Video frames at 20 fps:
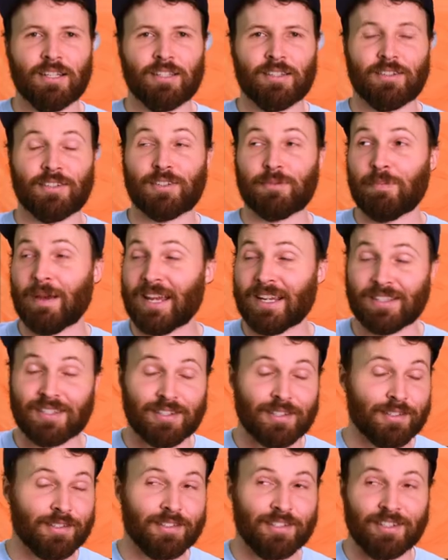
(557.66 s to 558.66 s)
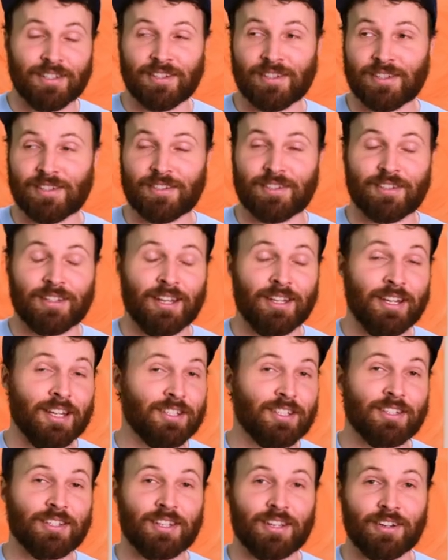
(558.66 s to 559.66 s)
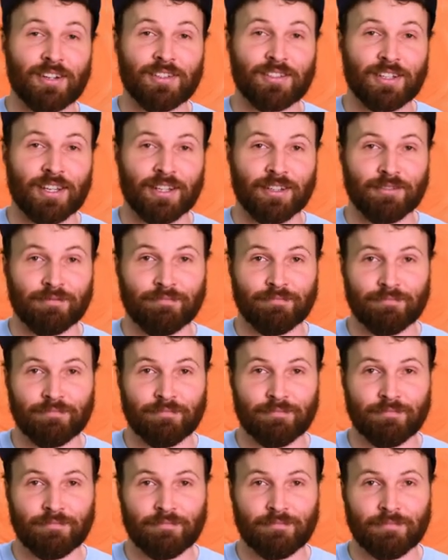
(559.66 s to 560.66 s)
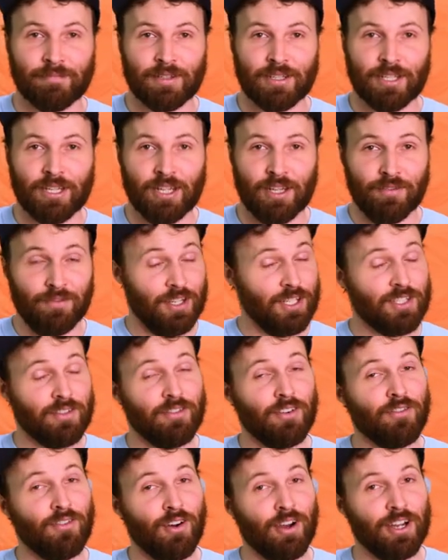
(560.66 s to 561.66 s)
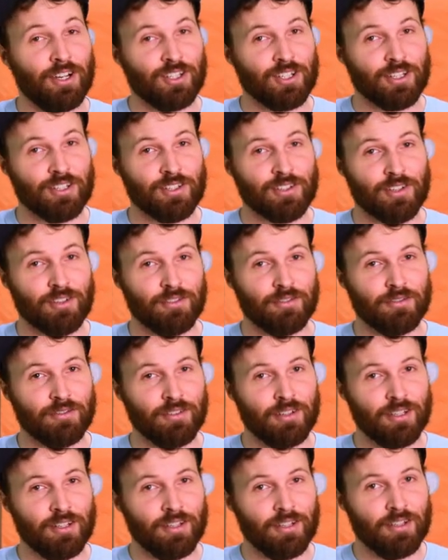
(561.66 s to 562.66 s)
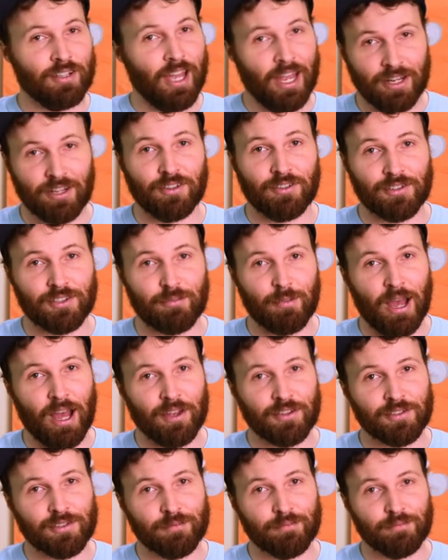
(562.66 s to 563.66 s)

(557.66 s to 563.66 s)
Space is a necessary thing. These are the voyages of hating your spouse.